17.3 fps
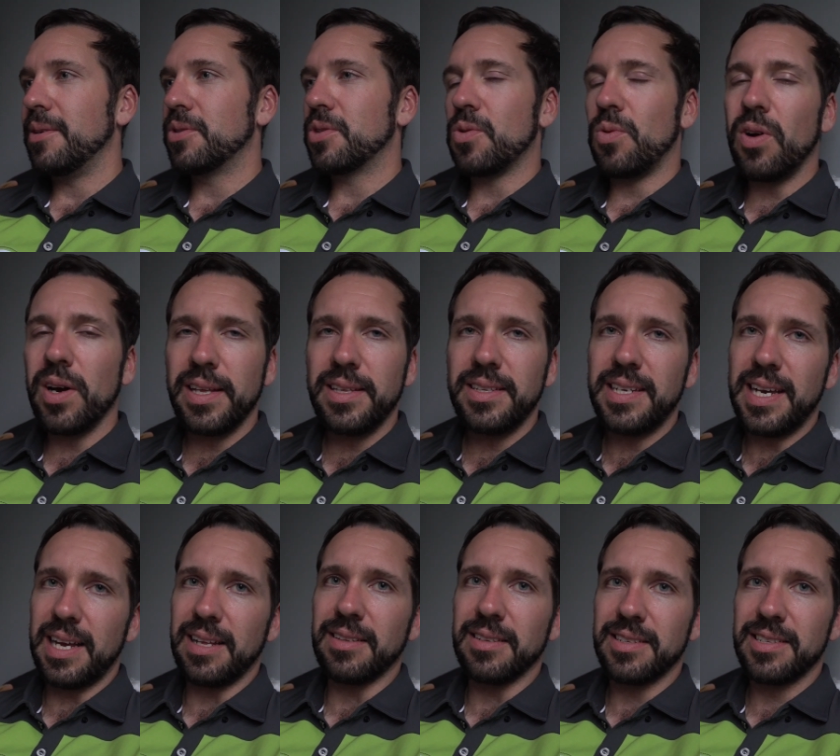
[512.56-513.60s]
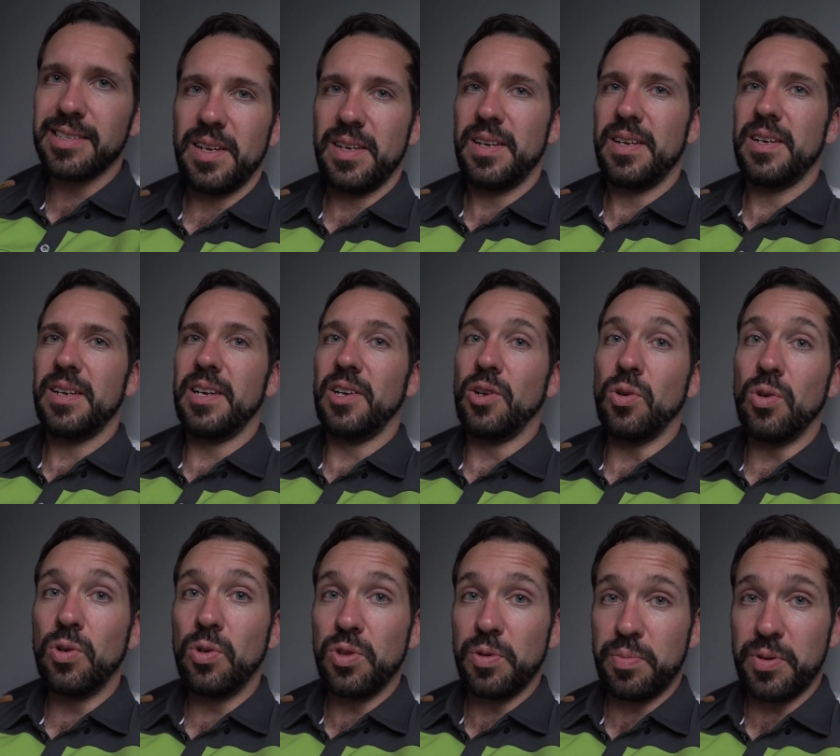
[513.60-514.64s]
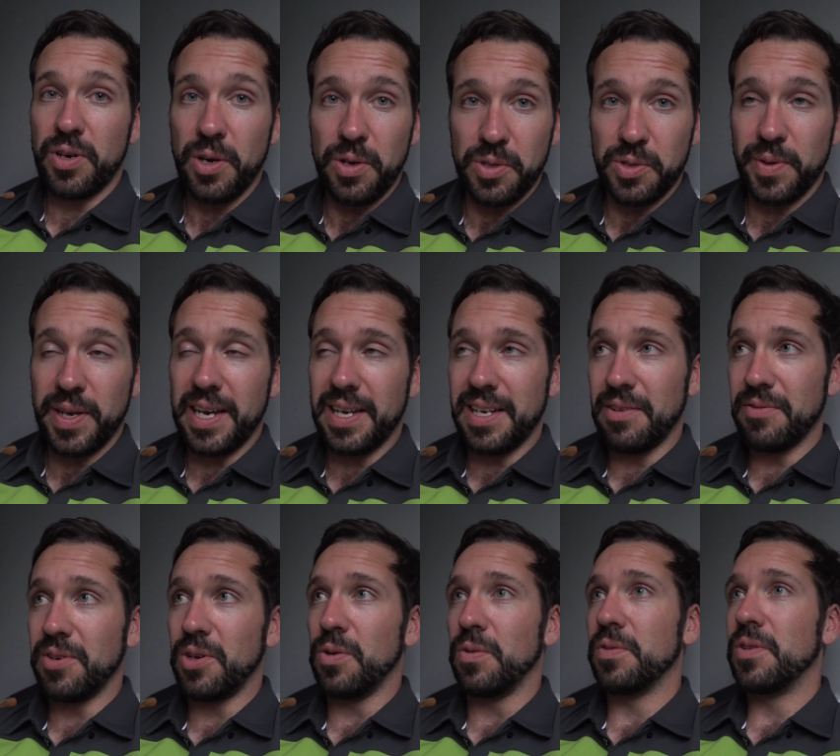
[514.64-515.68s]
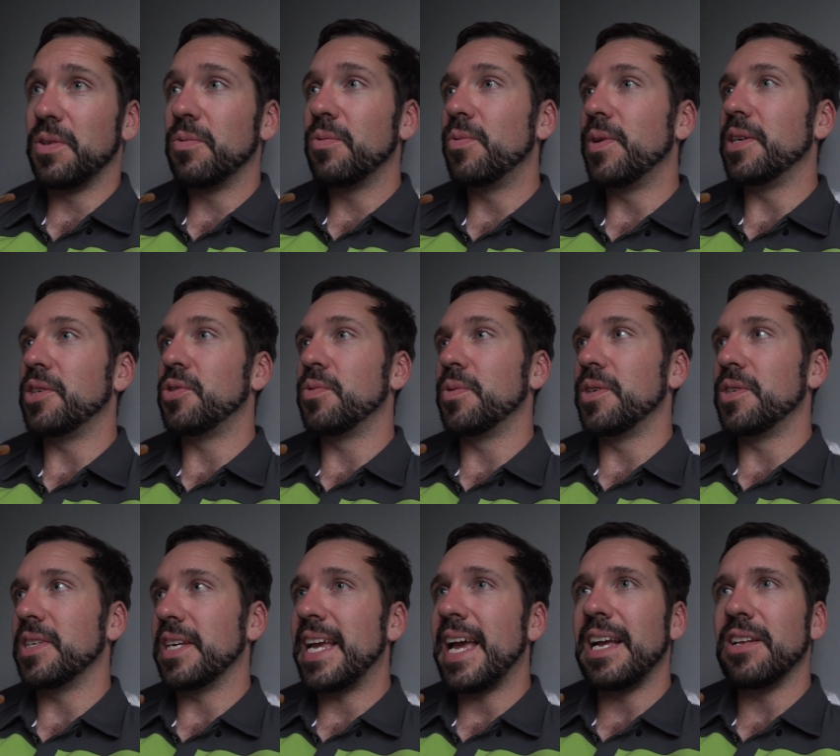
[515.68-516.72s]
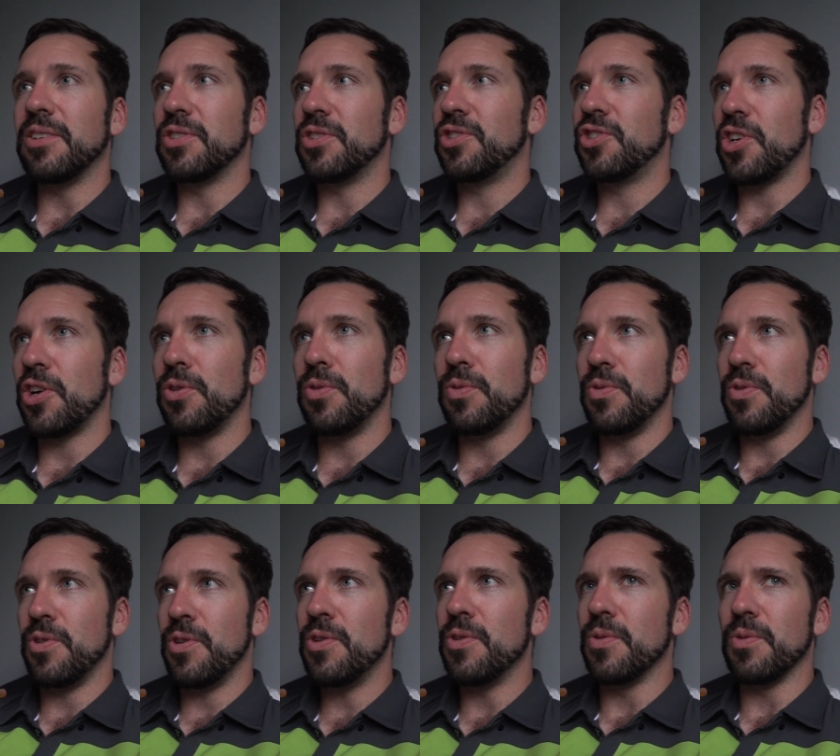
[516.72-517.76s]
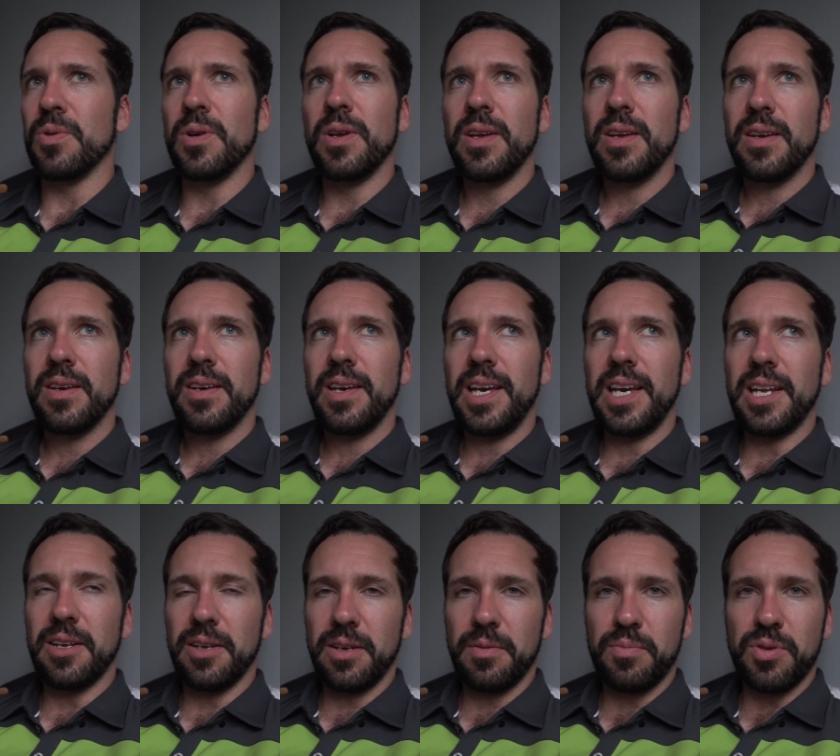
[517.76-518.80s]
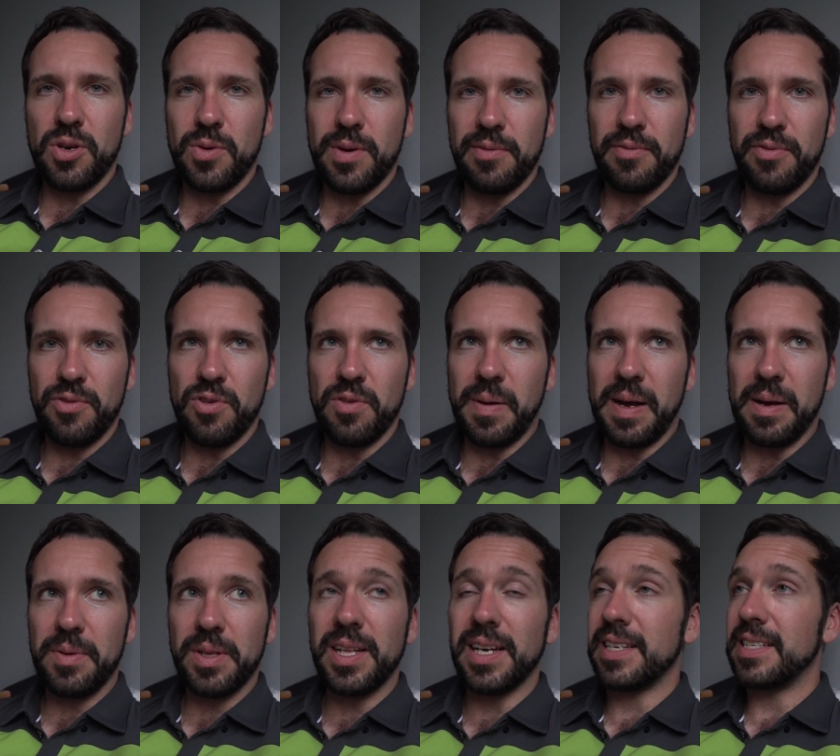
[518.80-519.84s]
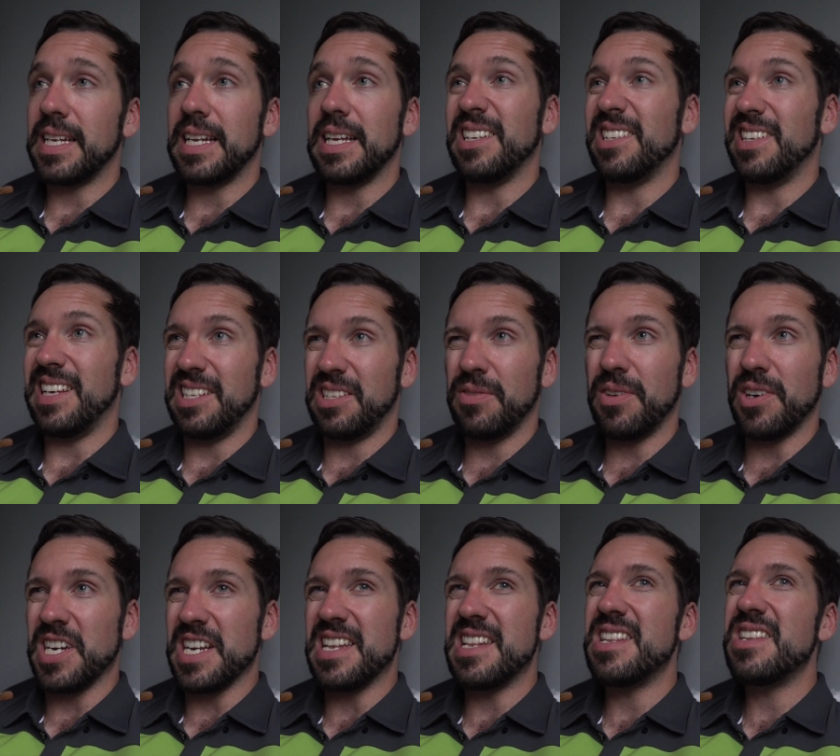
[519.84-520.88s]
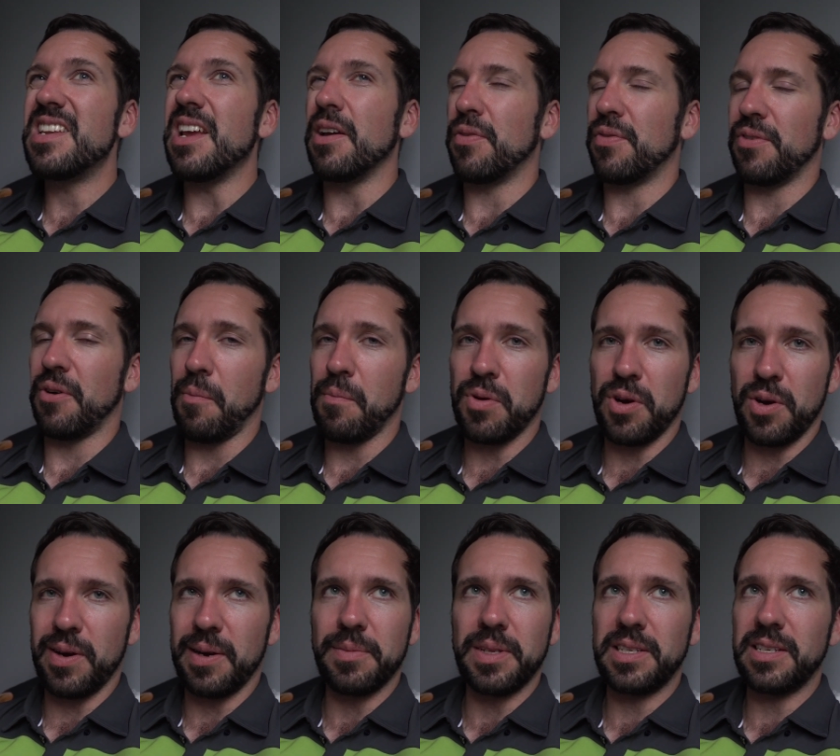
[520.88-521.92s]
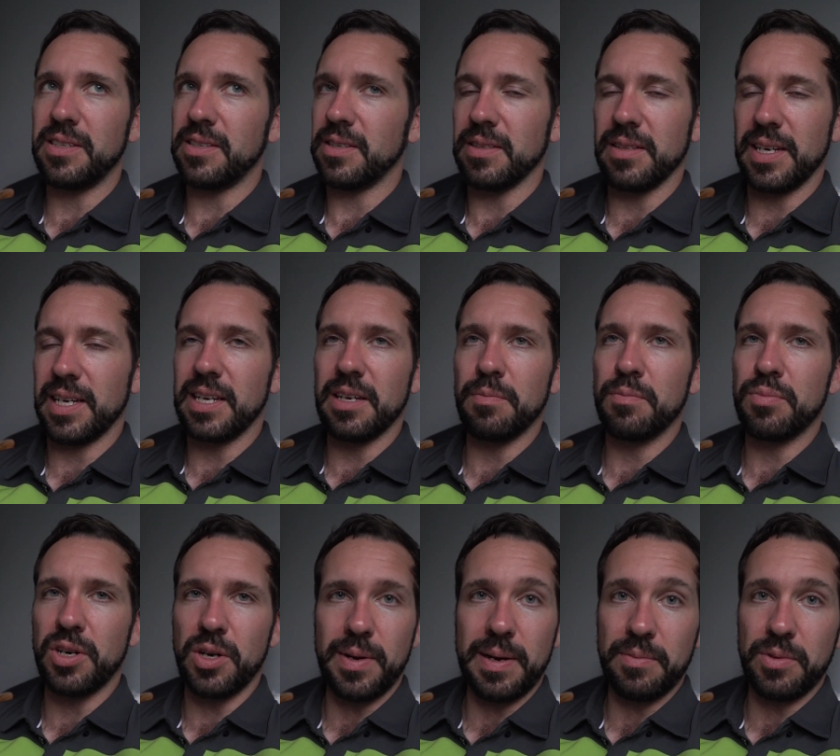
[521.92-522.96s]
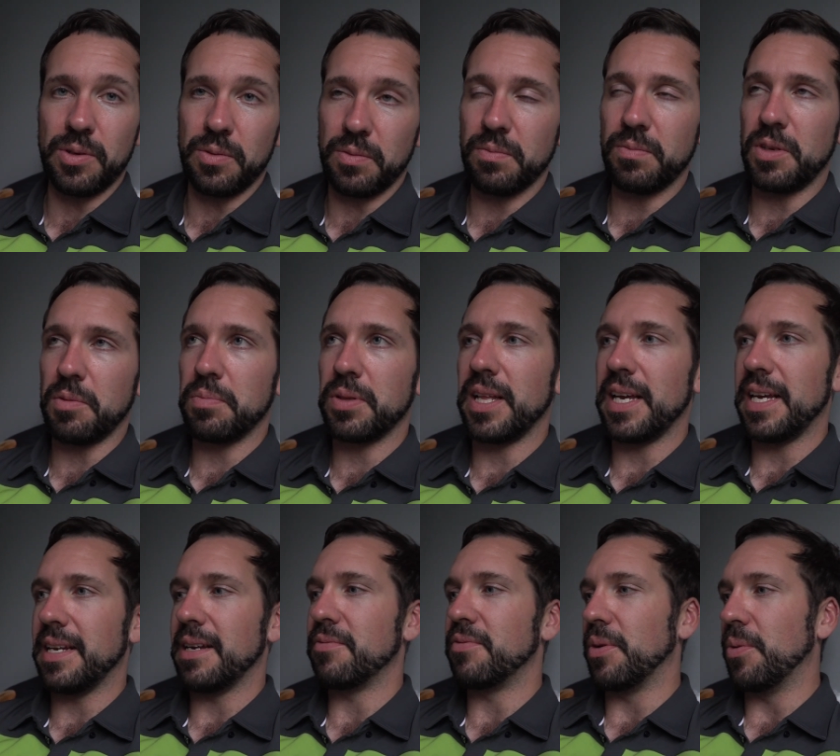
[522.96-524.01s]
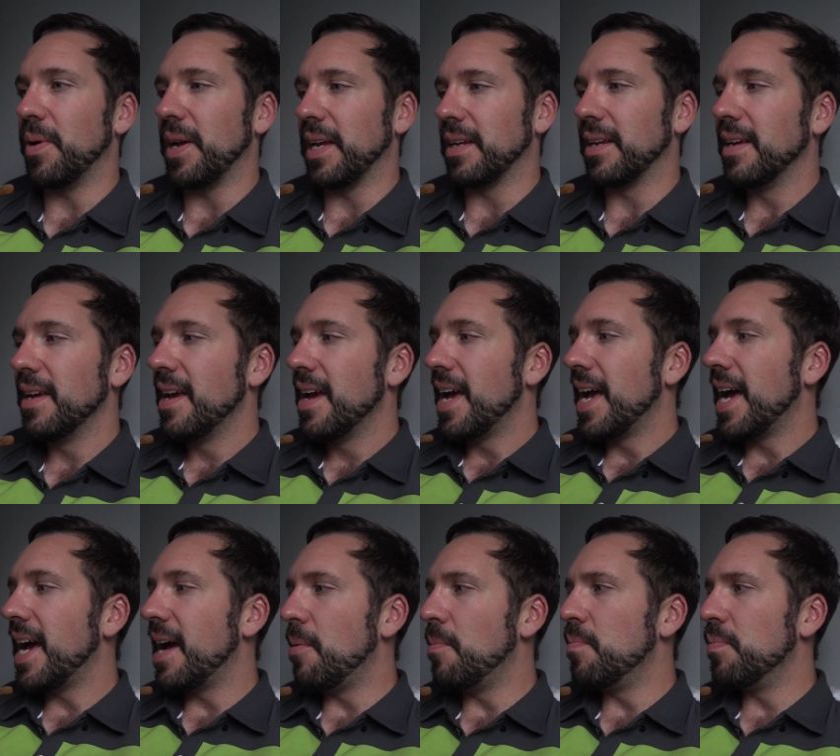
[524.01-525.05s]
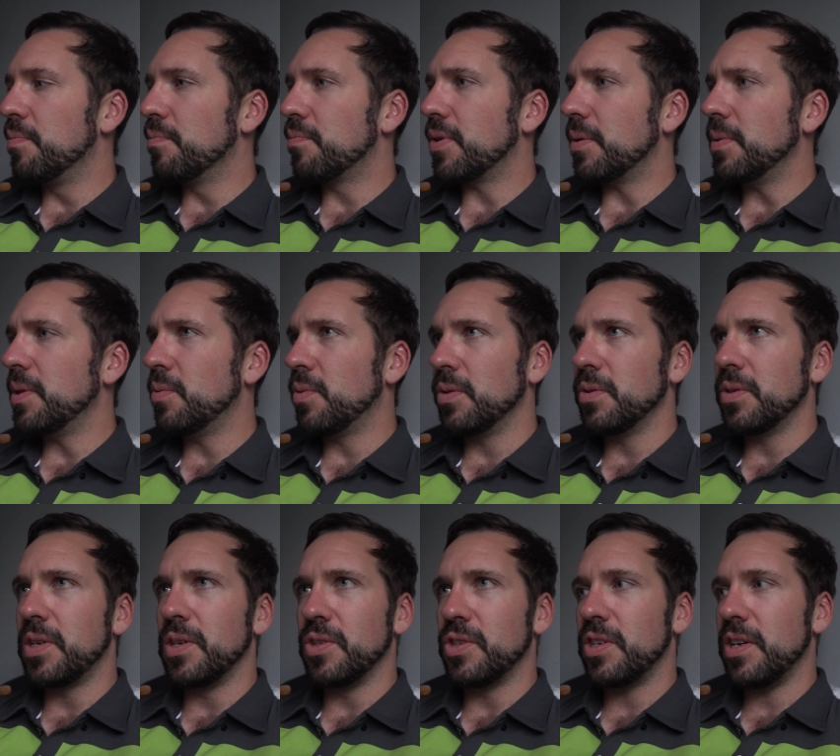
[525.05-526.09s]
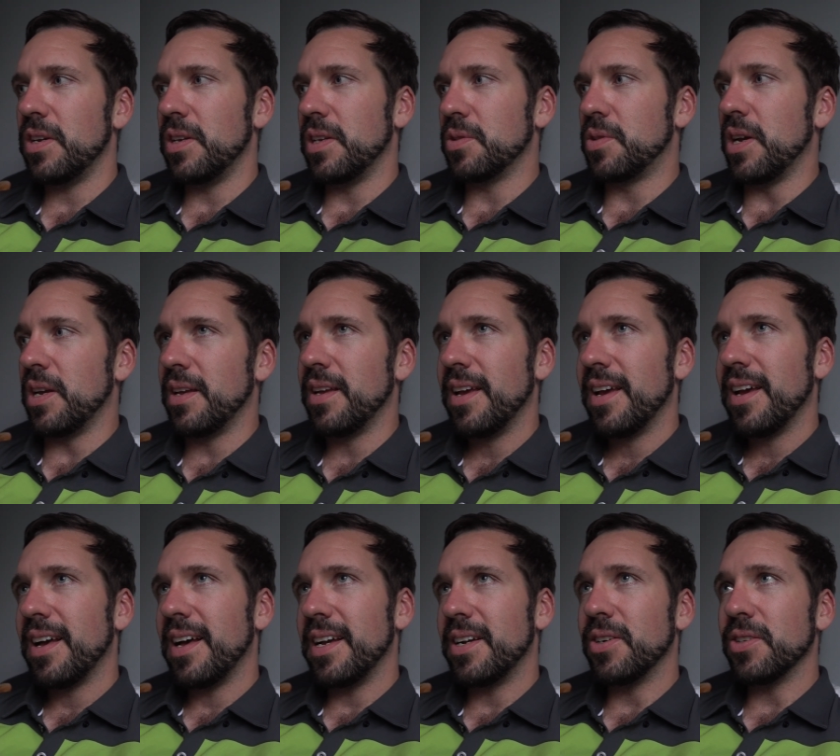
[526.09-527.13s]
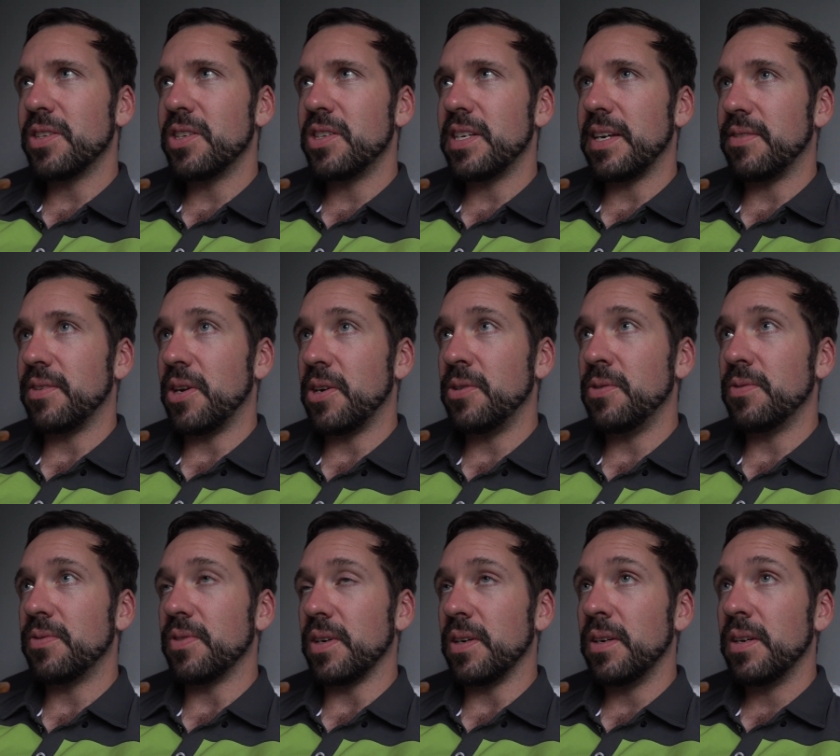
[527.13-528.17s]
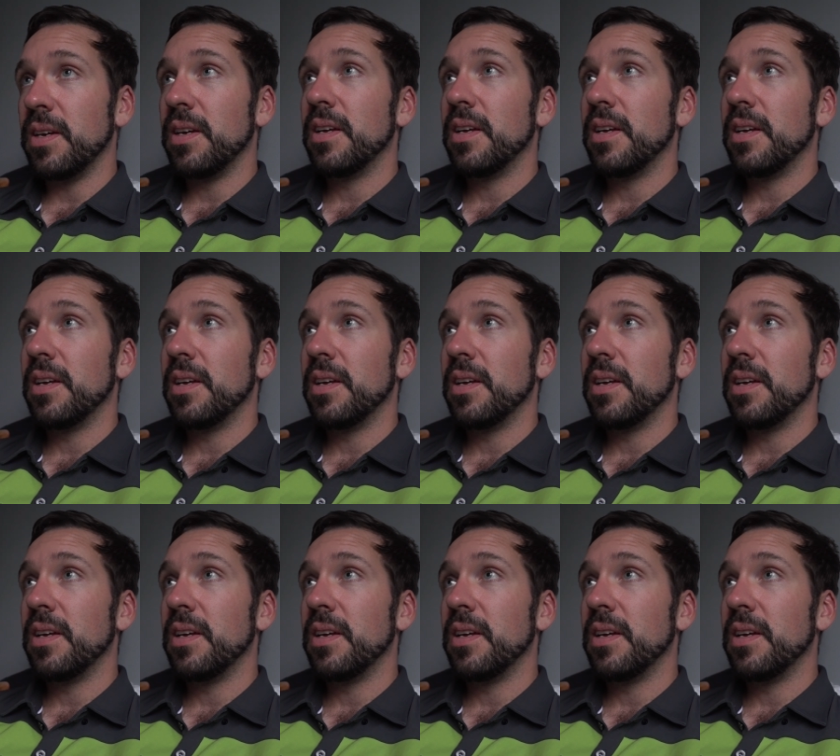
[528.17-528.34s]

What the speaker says: quite intense, and all the pros were getting involved, which was again just so new in a Pro-Am format. But like I said, it's a very different Pro-Am. This isn't like a Pro-Am that you're playing every week. Probably the one concern is I got to 7 over,